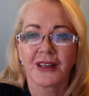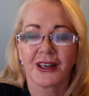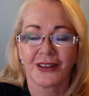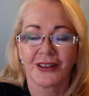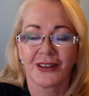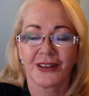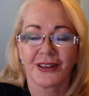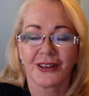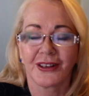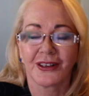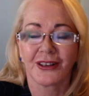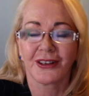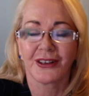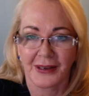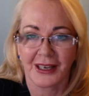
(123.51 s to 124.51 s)
on the
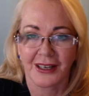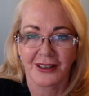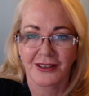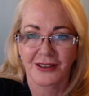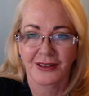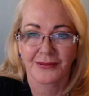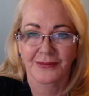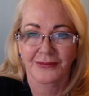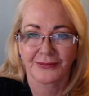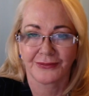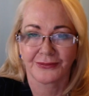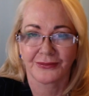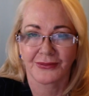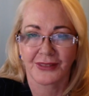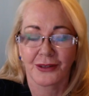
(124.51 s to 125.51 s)
readings page.
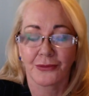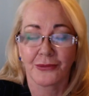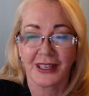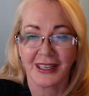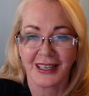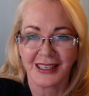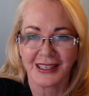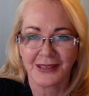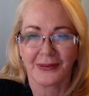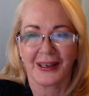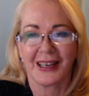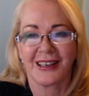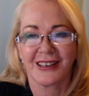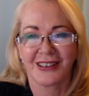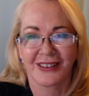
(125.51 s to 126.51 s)
The readings
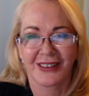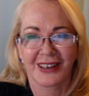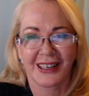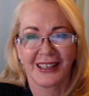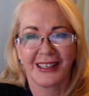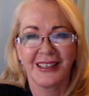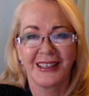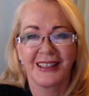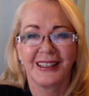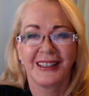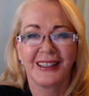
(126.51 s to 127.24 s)
page, okay.